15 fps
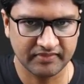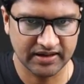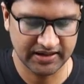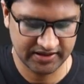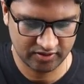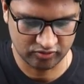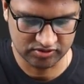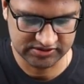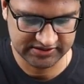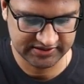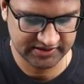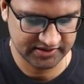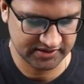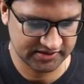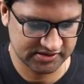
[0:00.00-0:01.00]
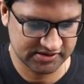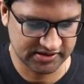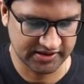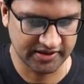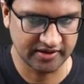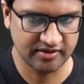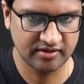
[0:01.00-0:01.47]
and I want to say that
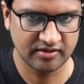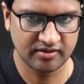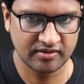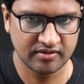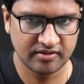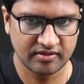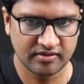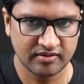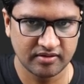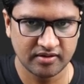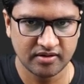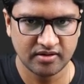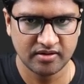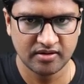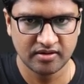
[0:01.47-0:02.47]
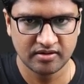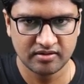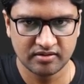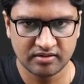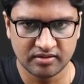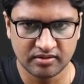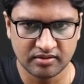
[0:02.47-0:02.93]
inside
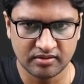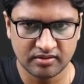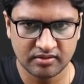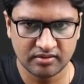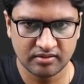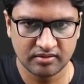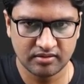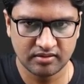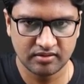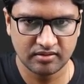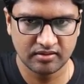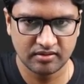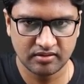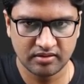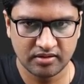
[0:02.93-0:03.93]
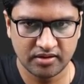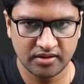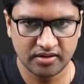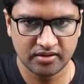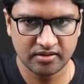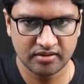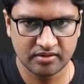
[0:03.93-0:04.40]
the
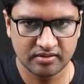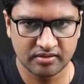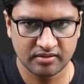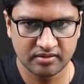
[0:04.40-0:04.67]
inner